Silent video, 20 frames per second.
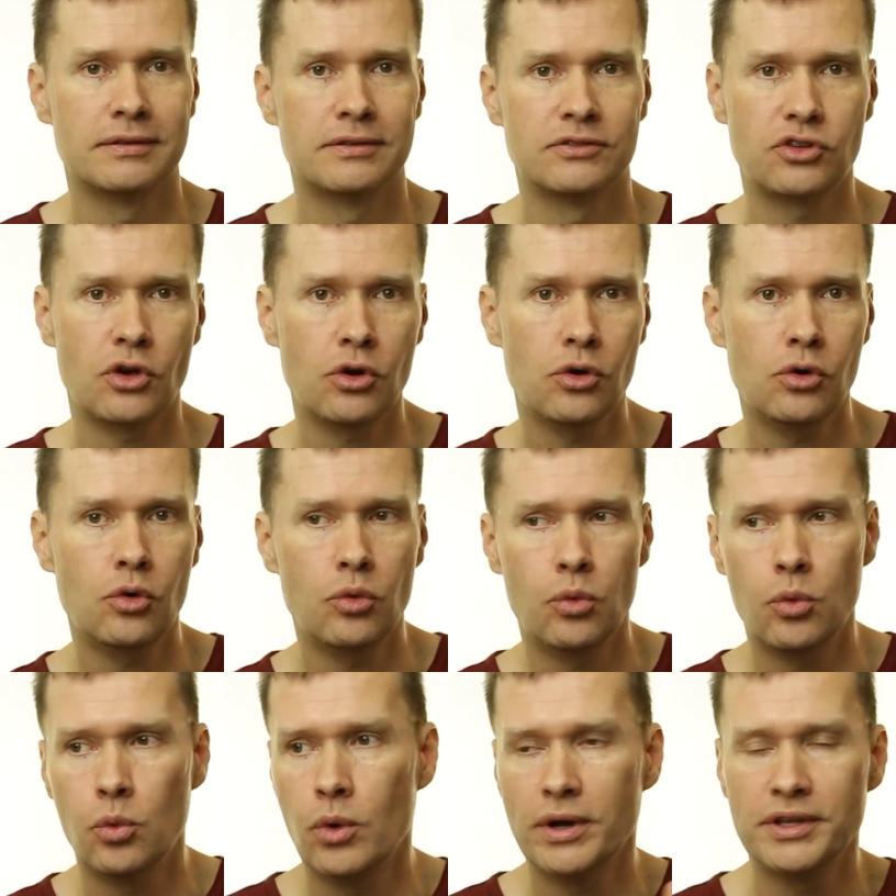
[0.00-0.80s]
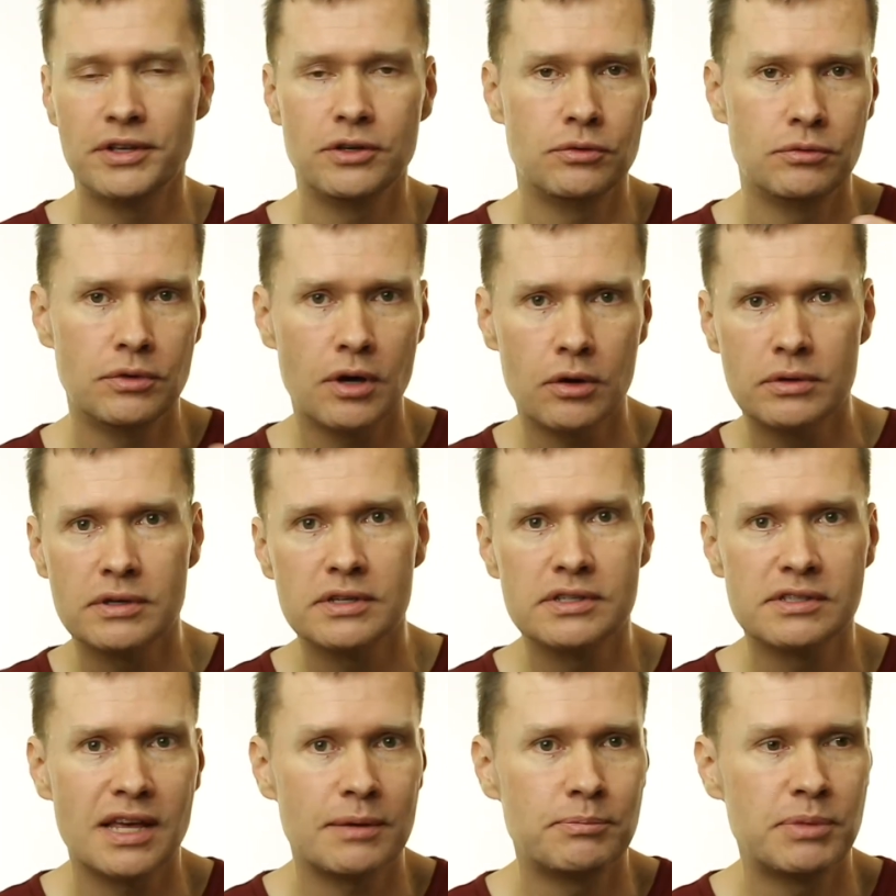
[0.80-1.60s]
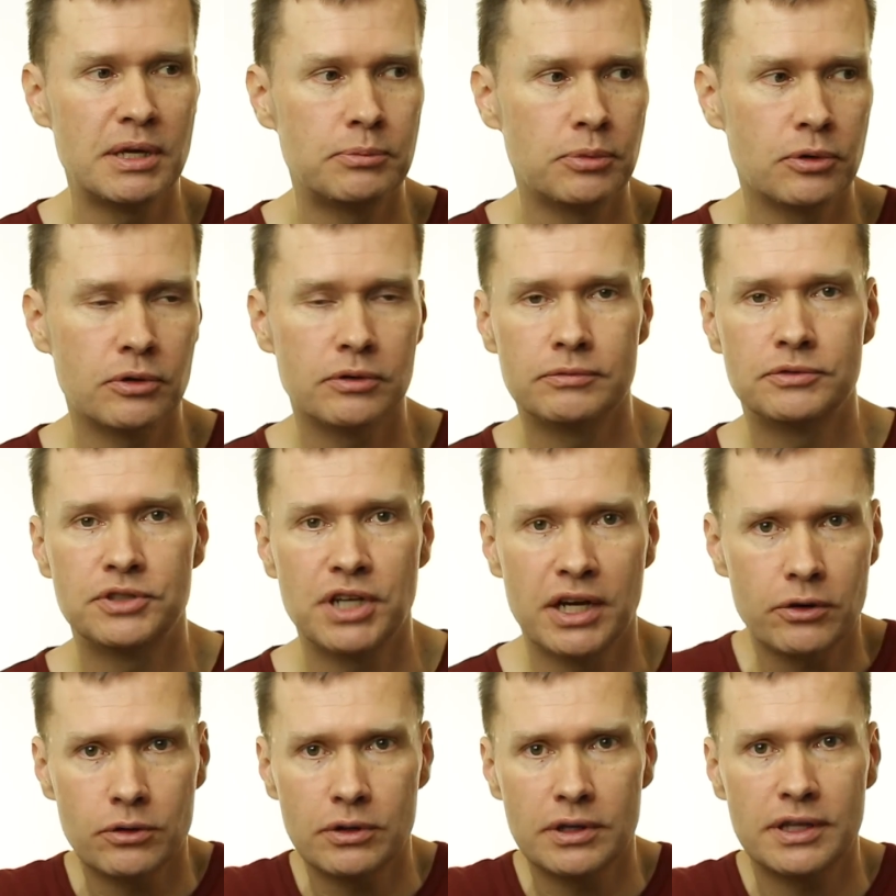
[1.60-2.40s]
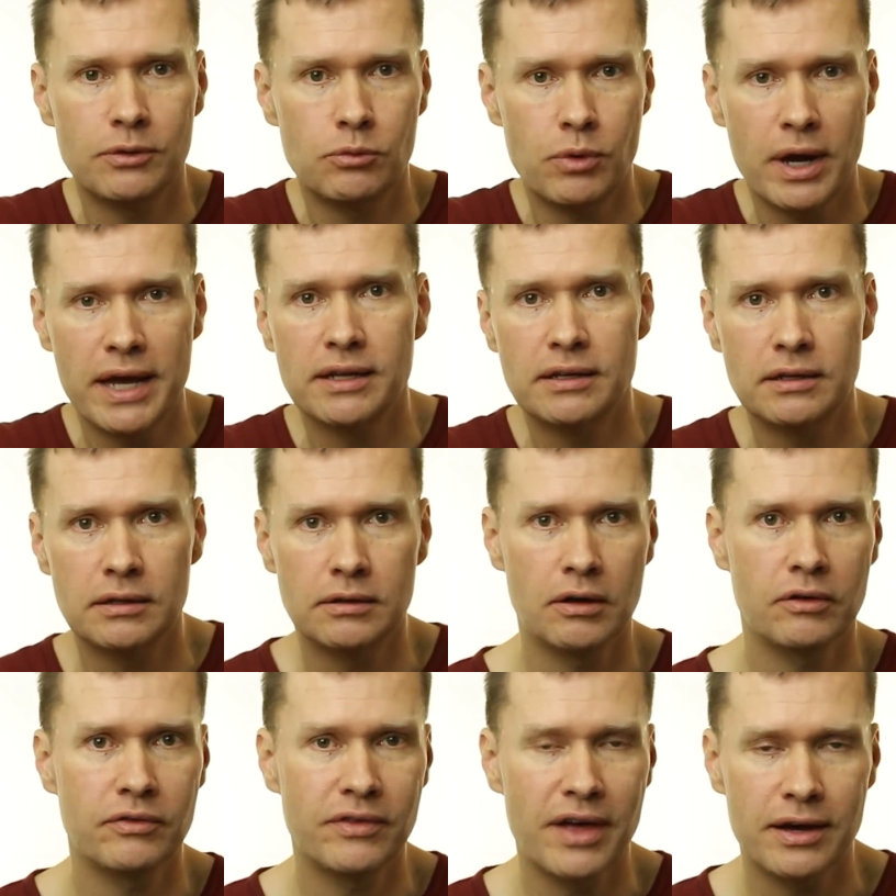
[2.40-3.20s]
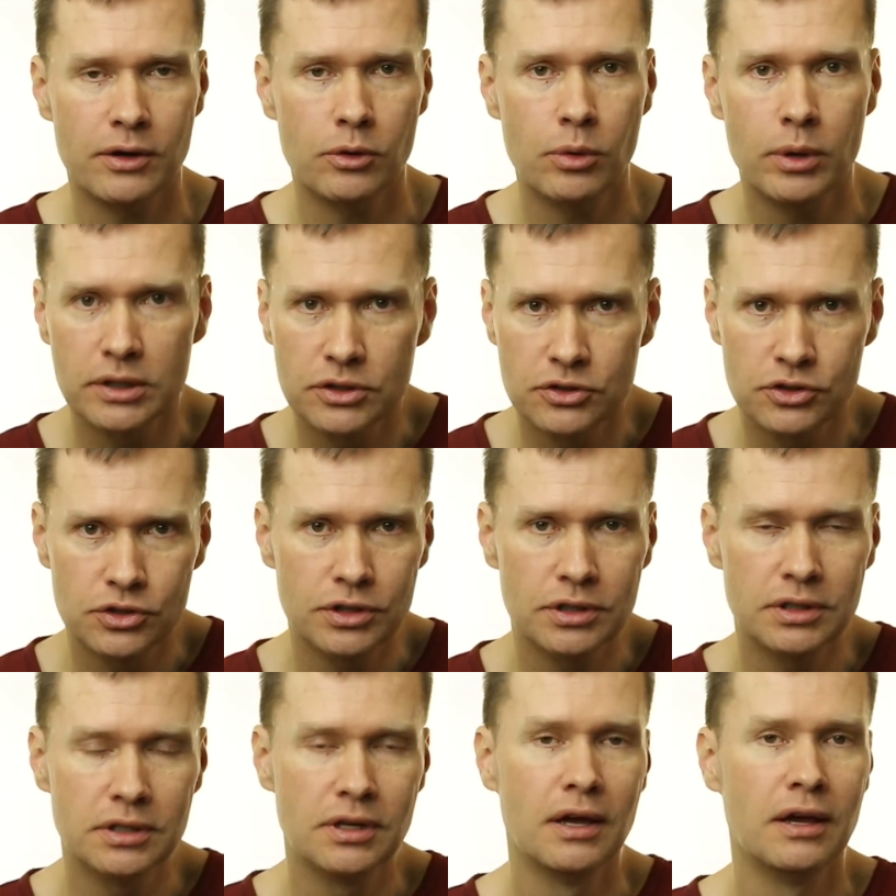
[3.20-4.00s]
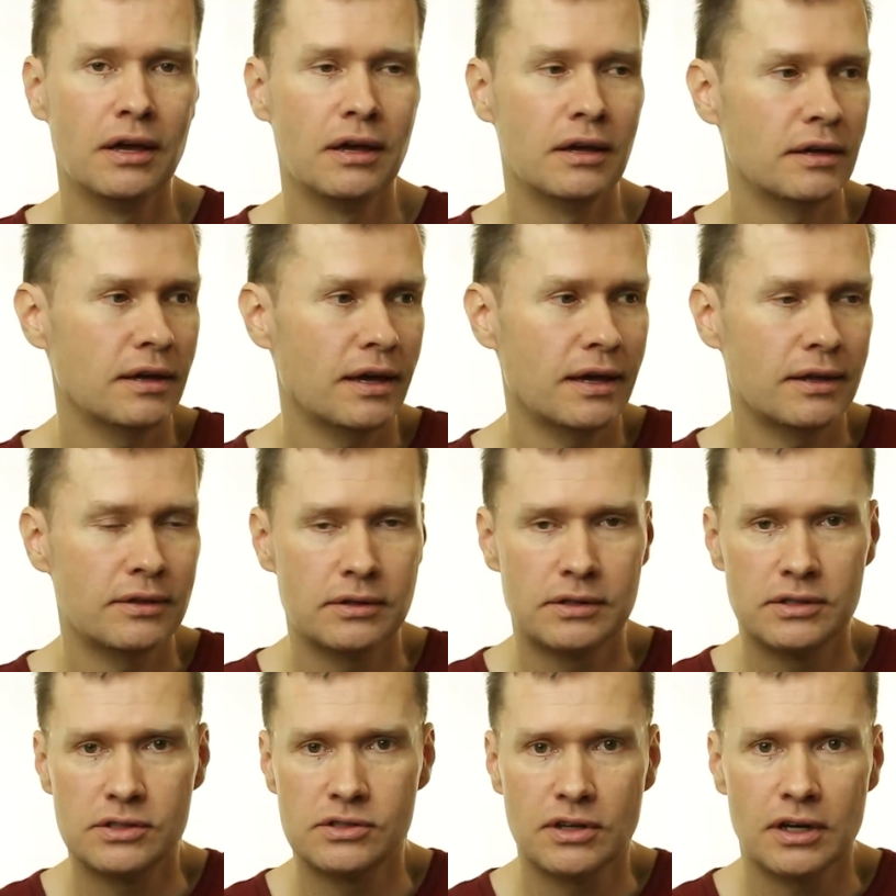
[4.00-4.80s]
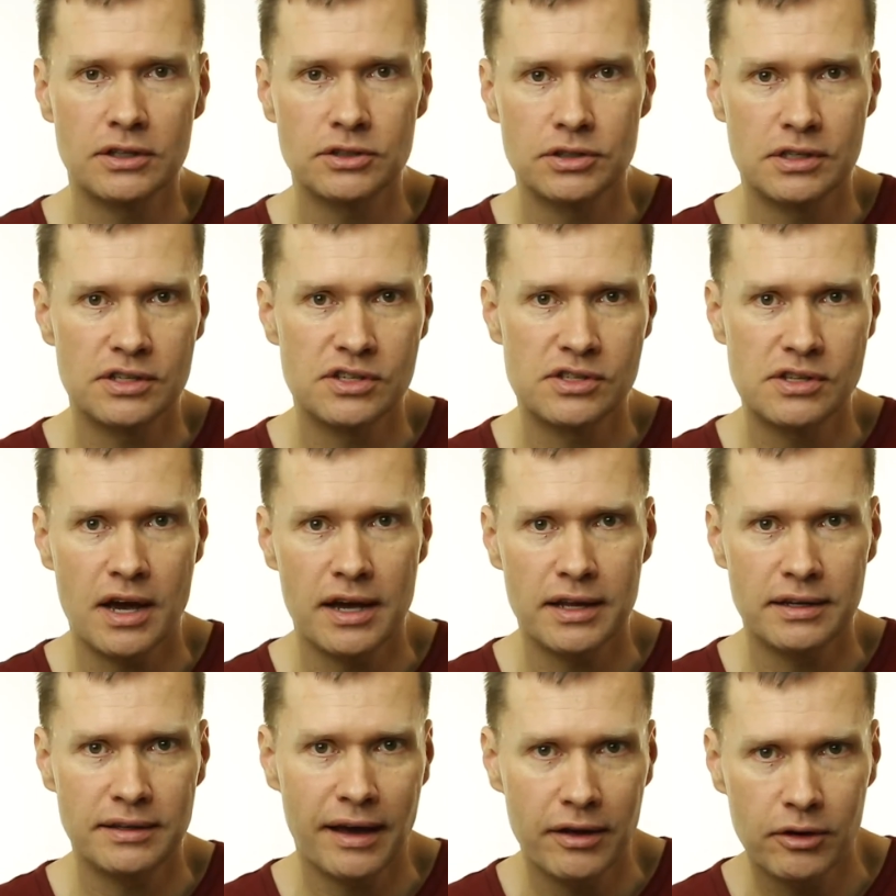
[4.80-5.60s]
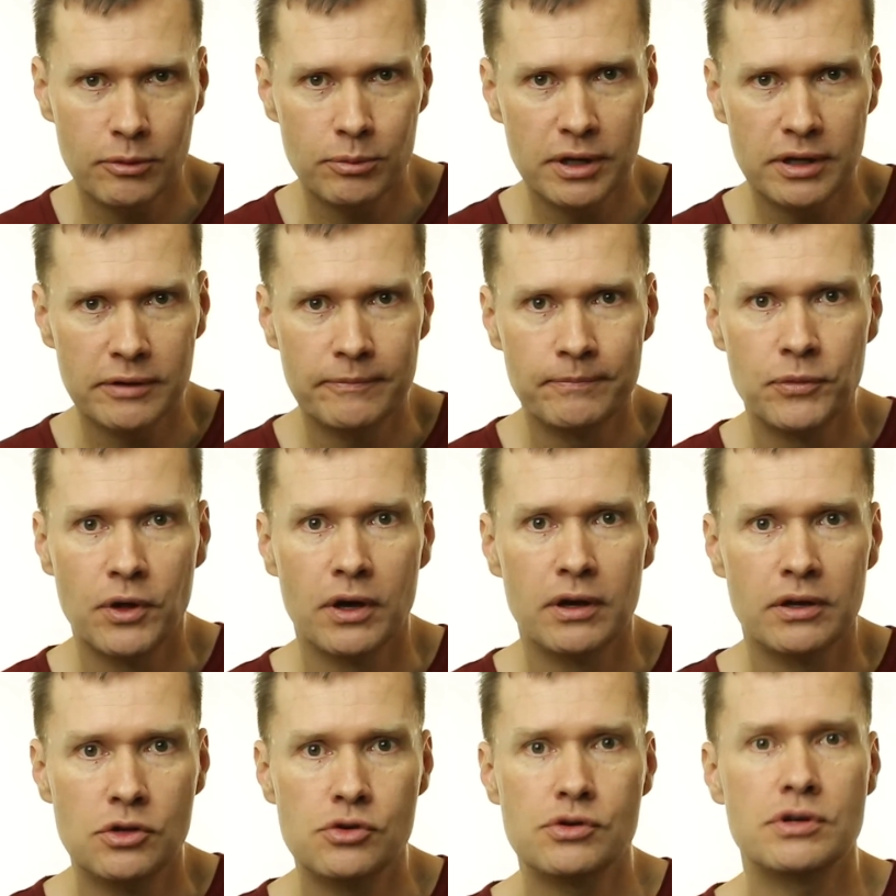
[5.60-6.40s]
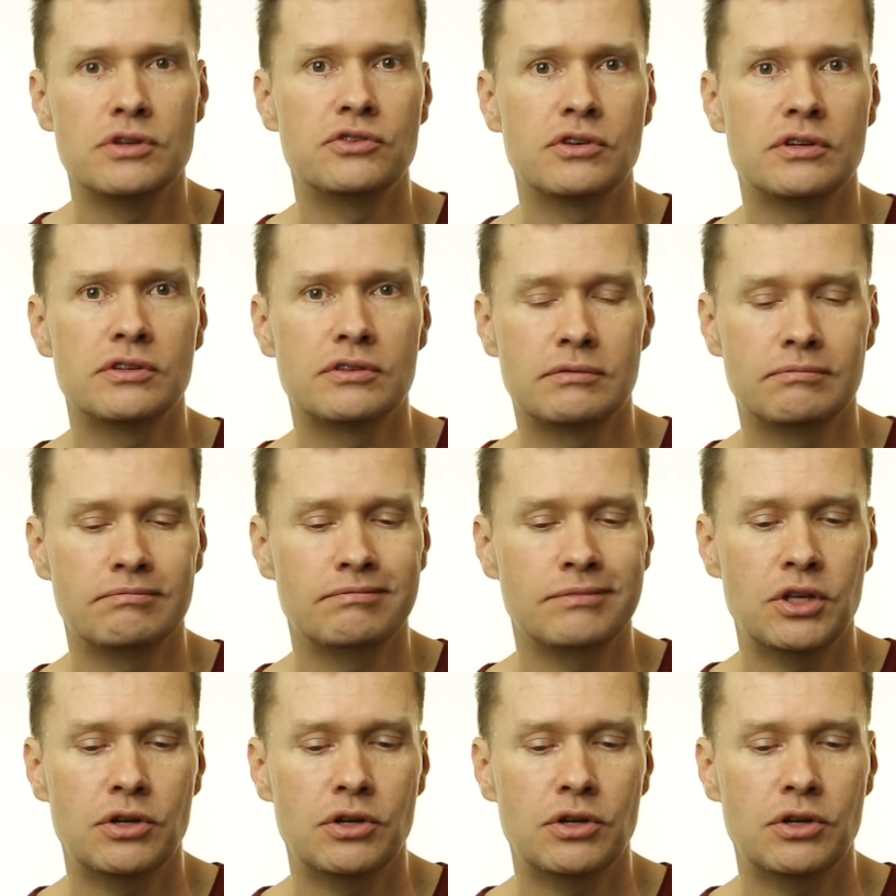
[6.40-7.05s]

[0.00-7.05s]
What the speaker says: So when you notice that people have generally weighed in on that question and the discussion is dying down a bit, you can just,